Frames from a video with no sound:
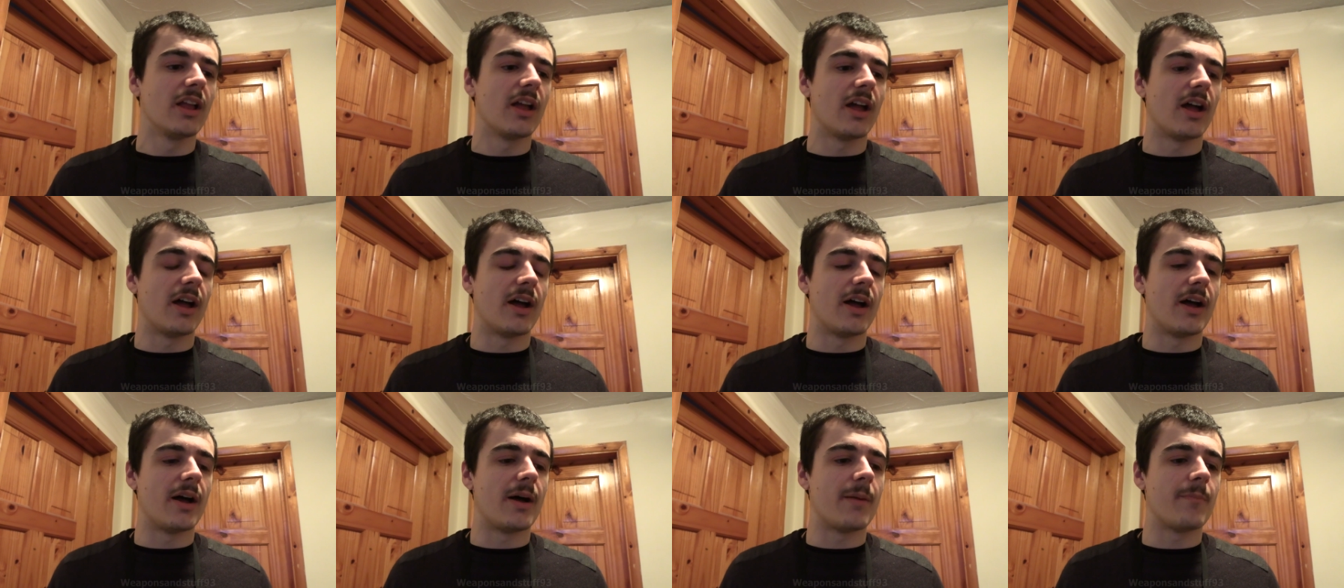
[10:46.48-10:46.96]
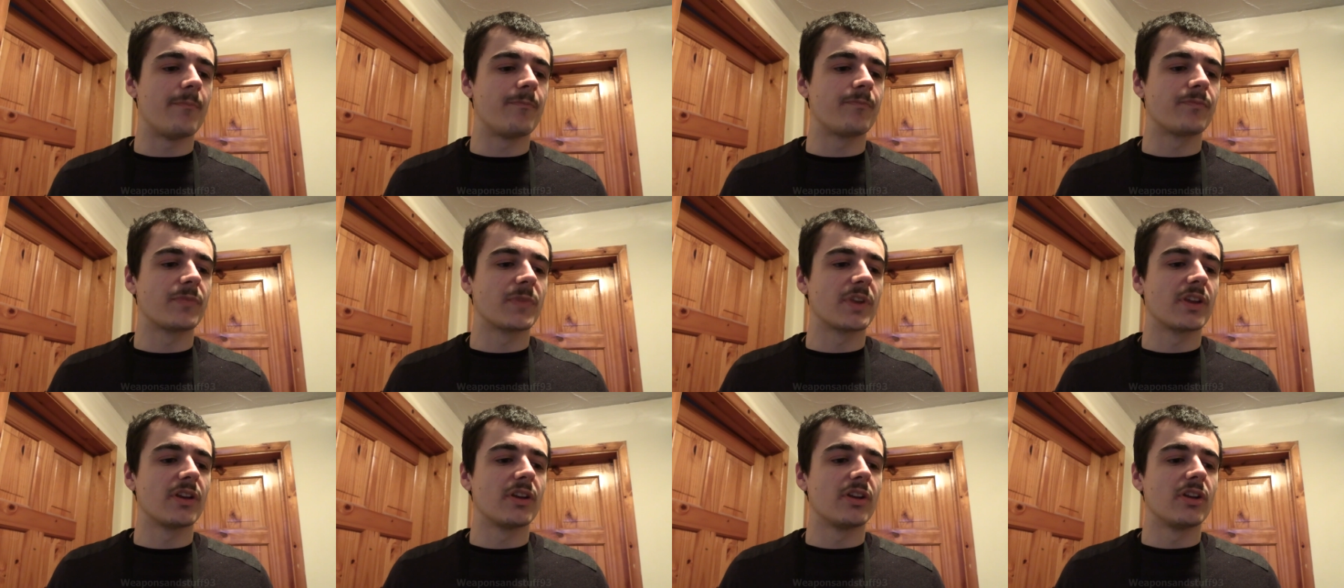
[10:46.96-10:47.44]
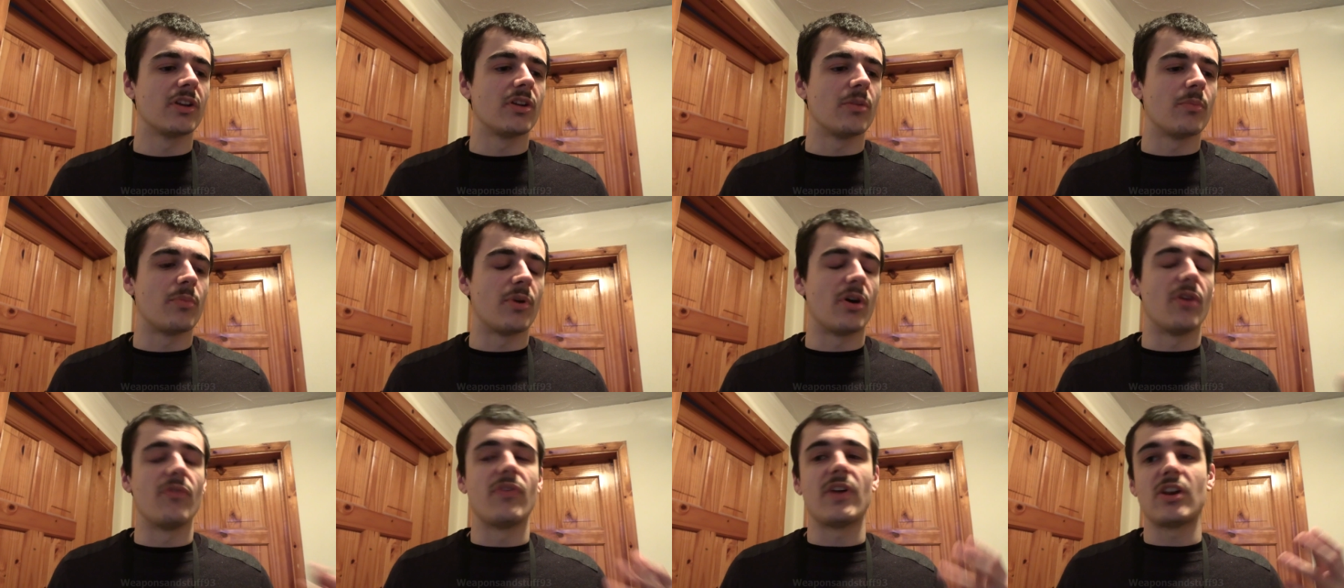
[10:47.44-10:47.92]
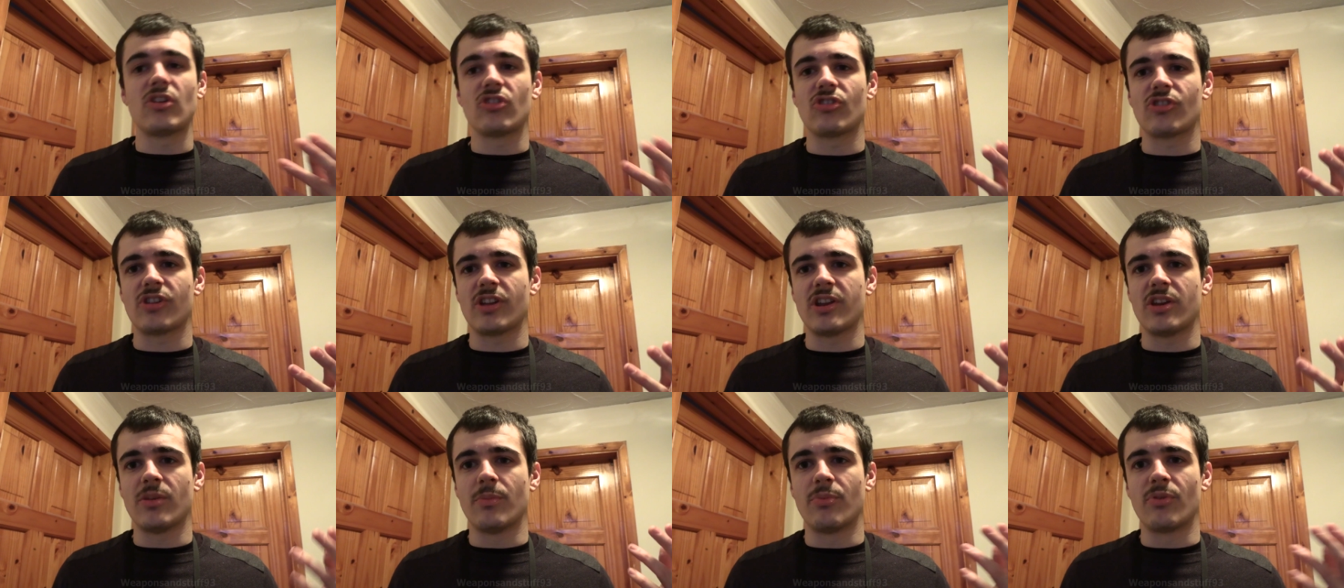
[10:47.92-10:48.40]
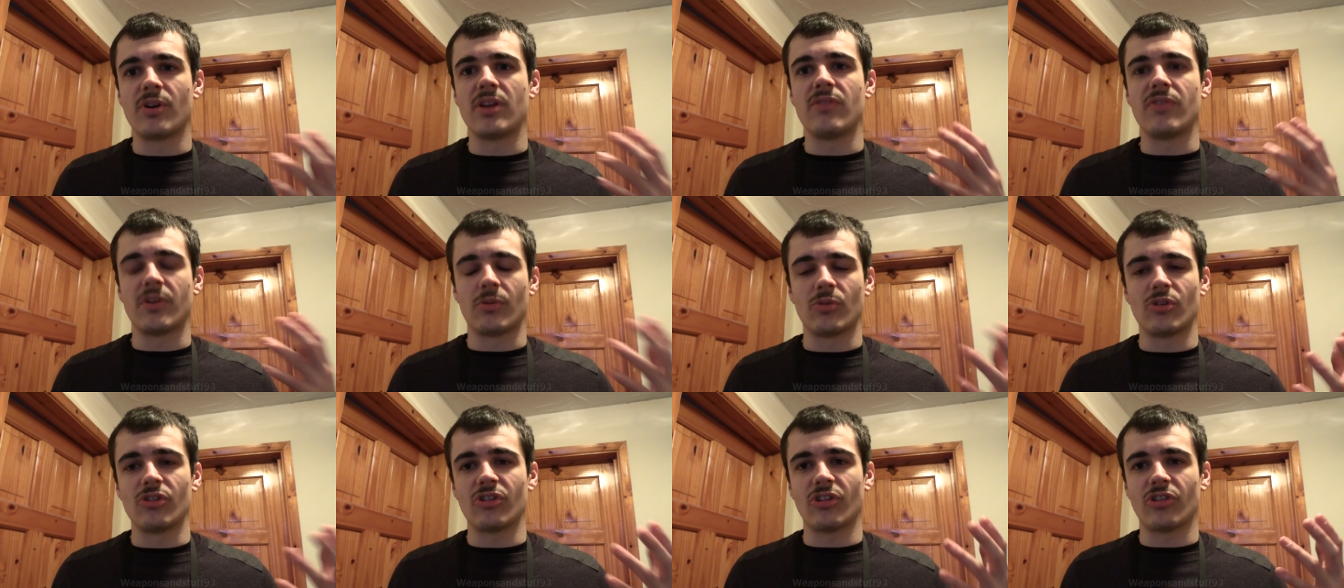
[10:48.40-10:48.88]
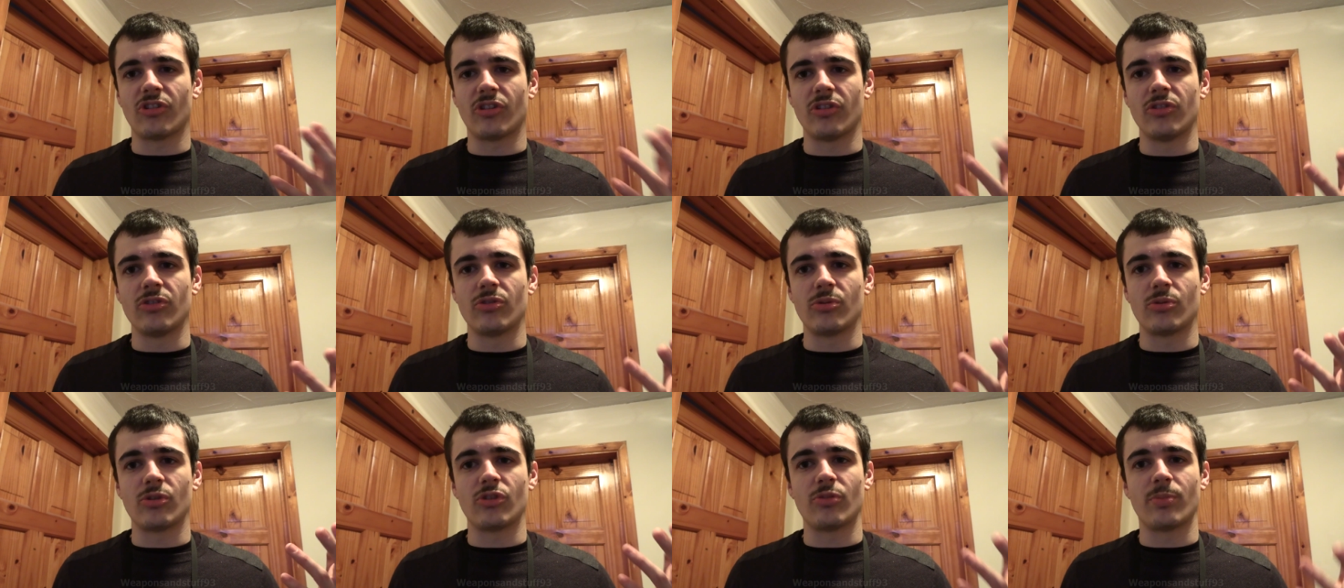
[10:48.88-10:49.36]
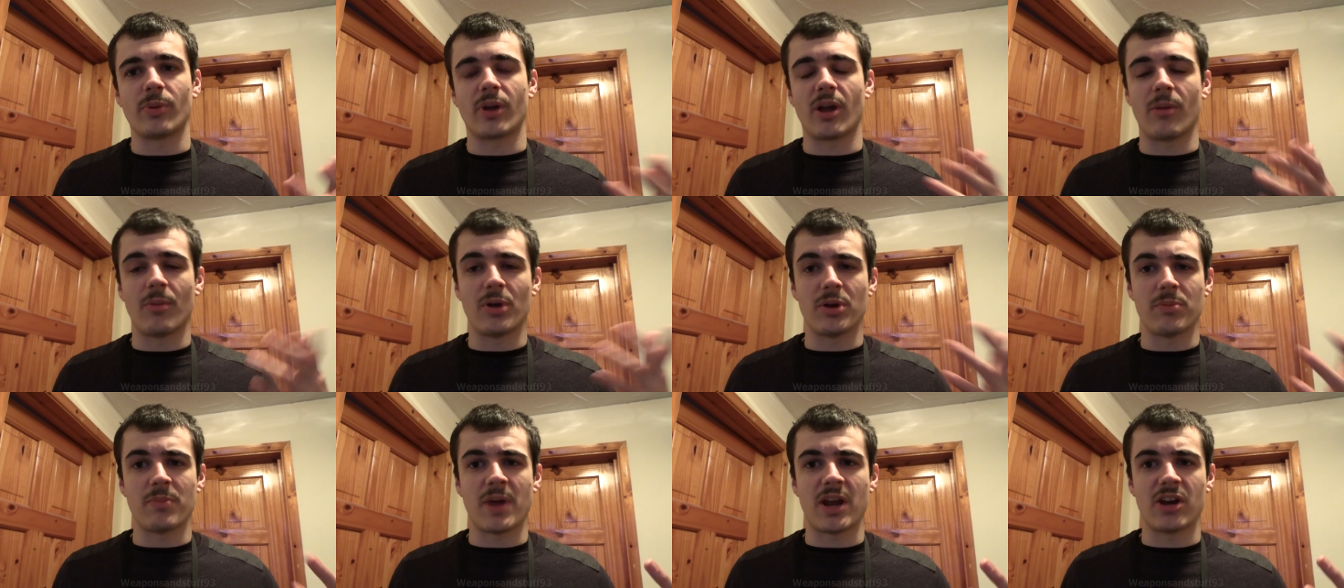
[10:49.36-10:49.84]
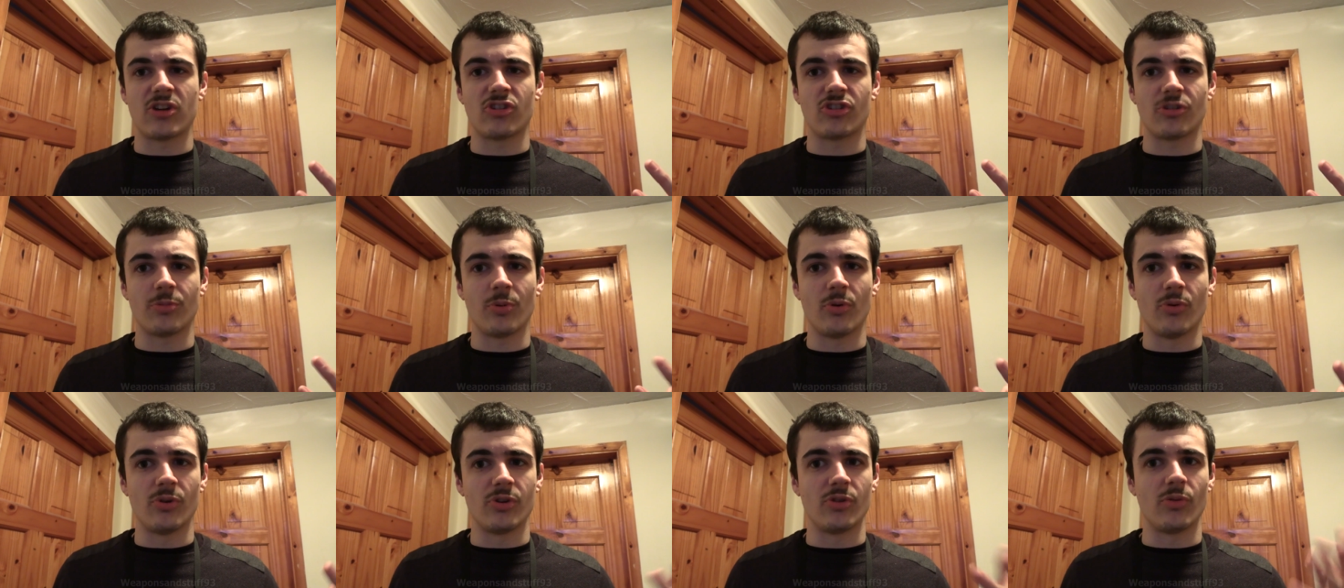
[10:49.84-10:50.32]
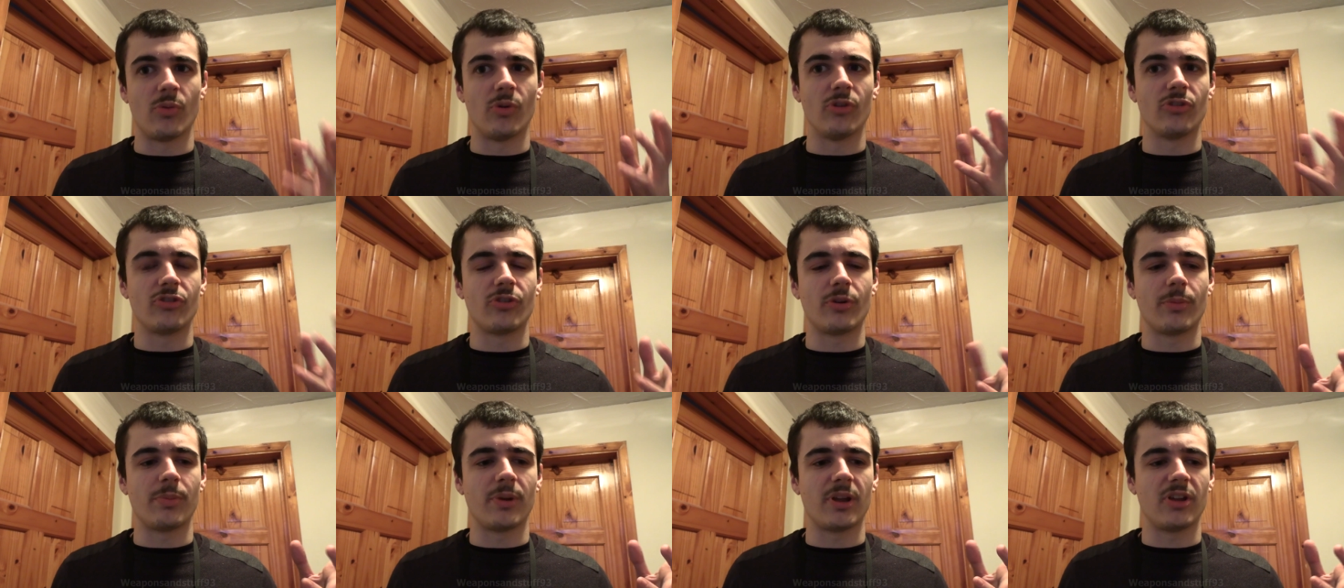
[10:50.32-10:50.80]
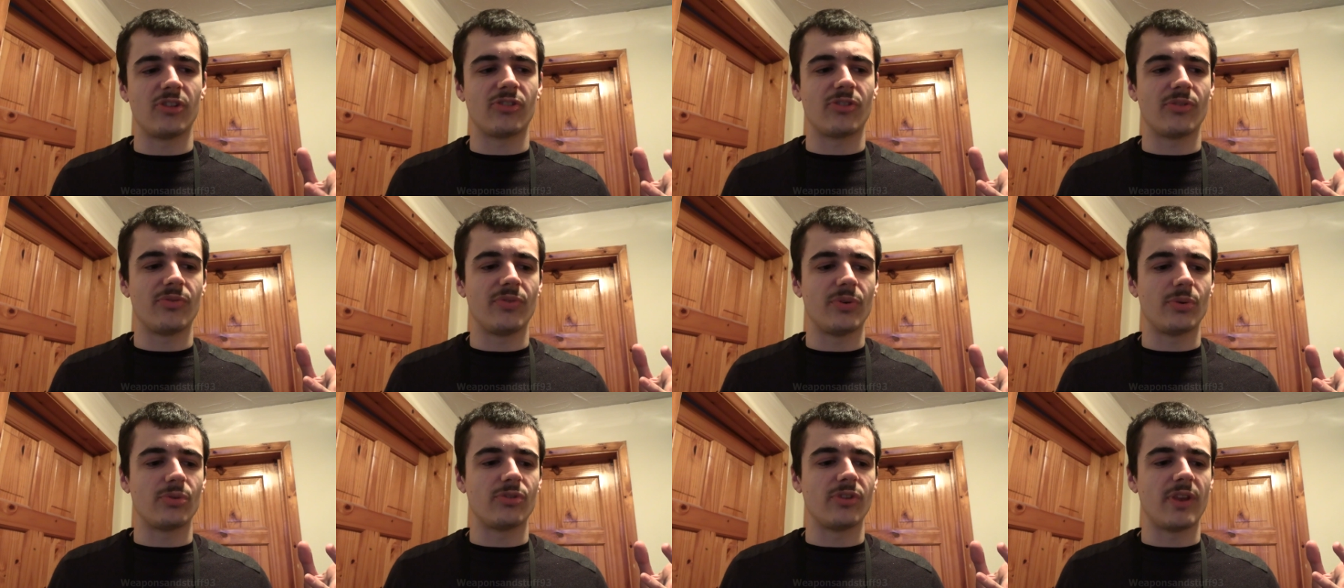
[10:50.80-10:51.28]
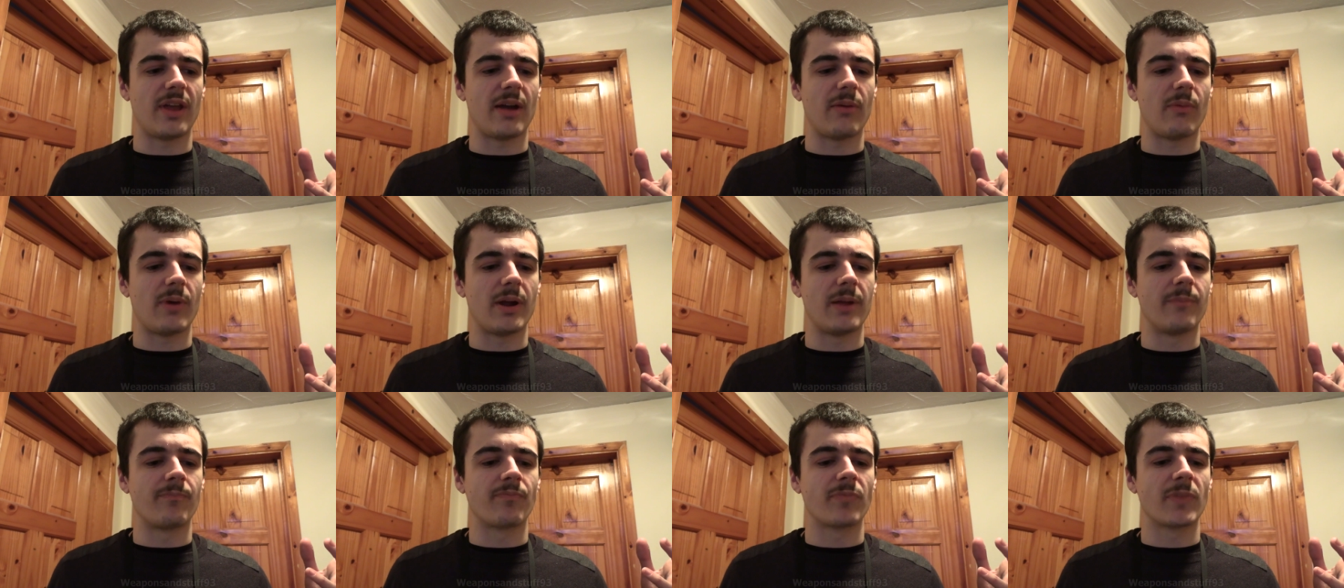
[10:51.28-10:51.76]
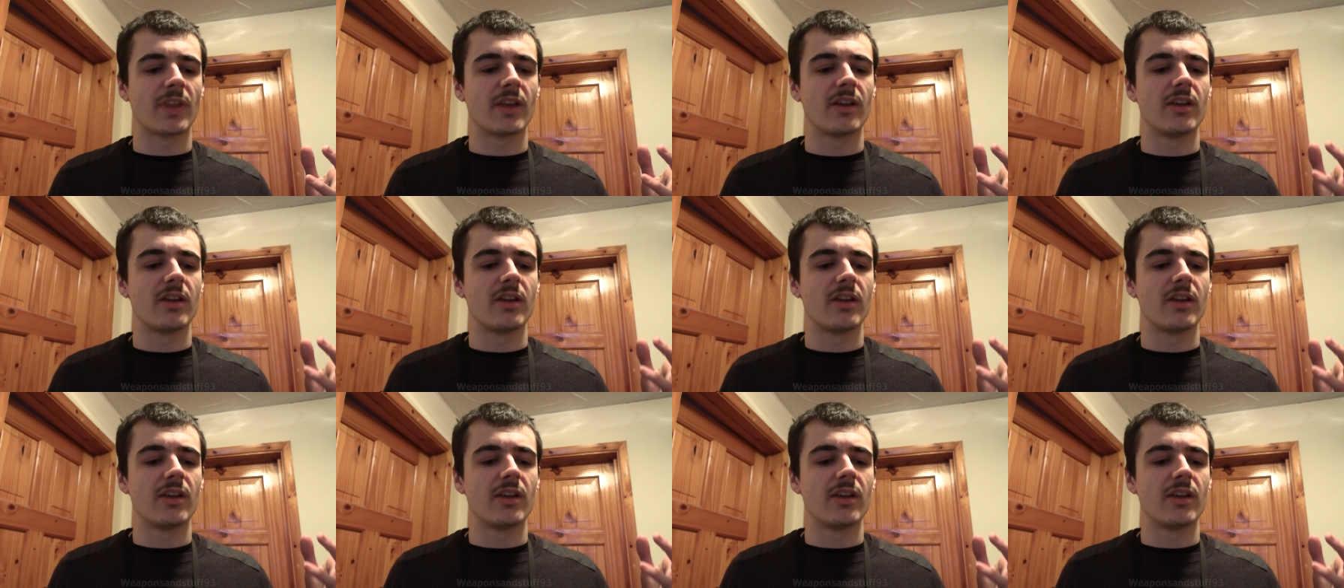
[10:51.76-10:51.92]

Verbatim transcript: Um, but eventually the breathing resistance will just become unmanageable and you'll want to replace the filter that way.